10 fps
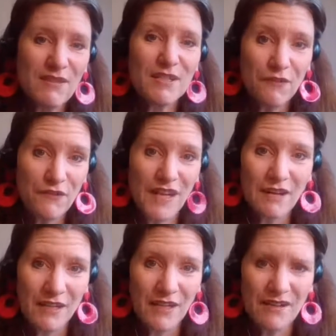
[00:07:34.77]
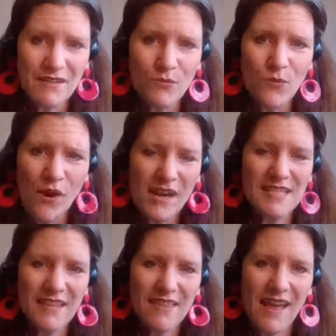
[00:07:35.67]
is the fear in us and why
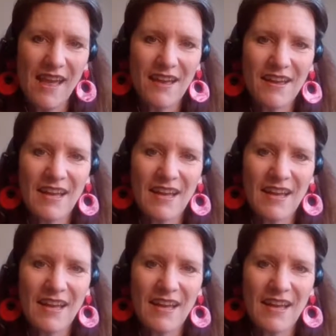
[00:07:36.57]
is it there?